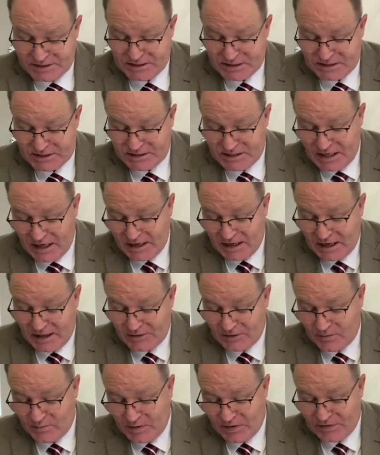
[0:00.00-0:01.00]
This is none
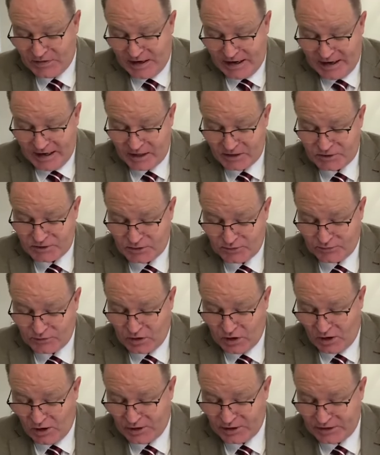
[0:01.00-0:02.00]
other but the house
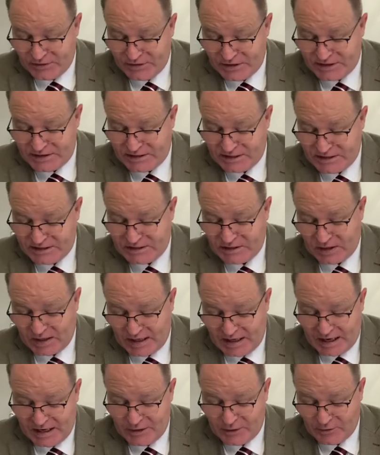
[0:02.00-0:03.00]
of God, and this is
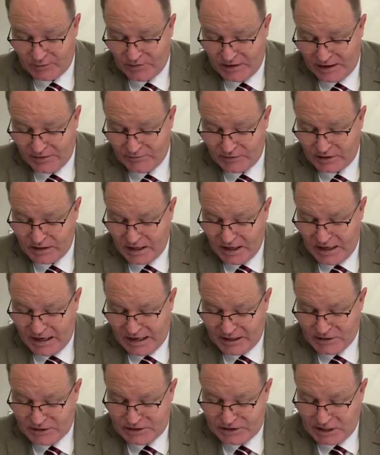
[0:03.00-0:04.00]
the gate of heaven."
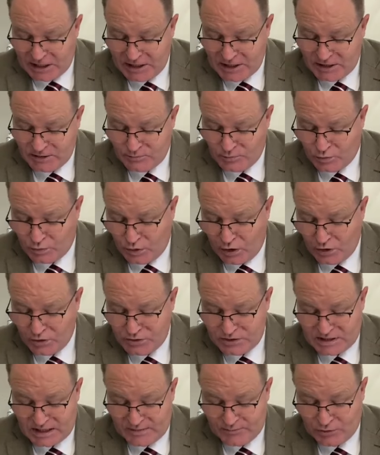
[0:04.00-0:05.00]
And Jacob
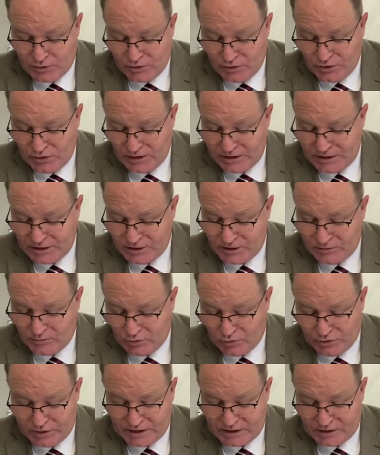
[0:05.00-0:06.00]
rose up early in
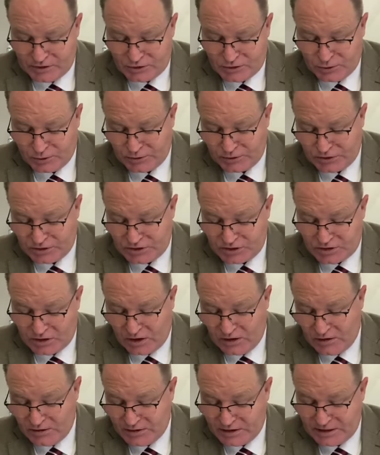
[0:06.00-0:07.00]
the morning and took the
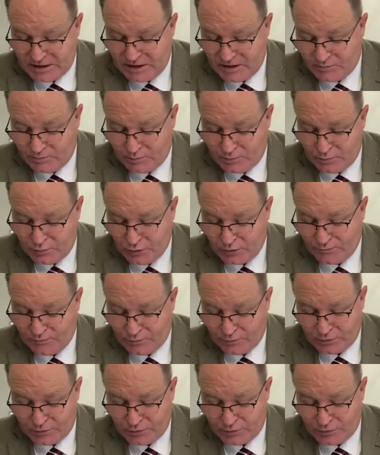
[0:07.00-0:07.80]
stone that he had